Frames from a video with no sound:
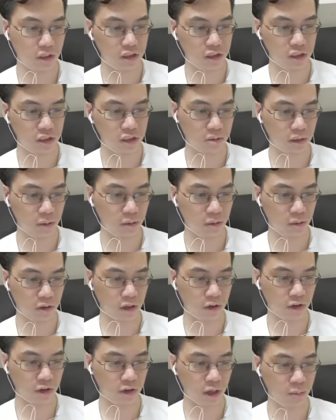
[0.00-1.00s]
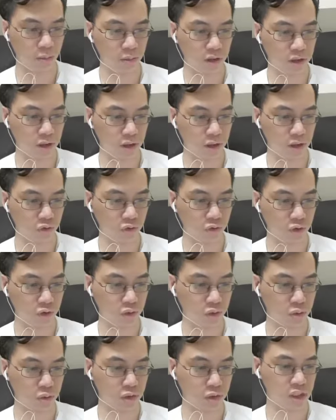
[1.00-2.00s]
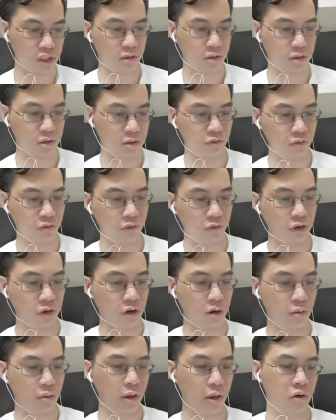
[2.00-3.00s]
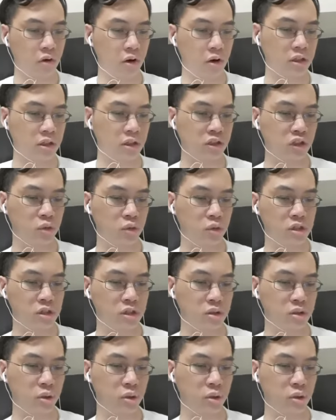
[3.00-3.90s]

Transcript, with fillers: ship stat block give game details for use when the ship is involved in combat or other situations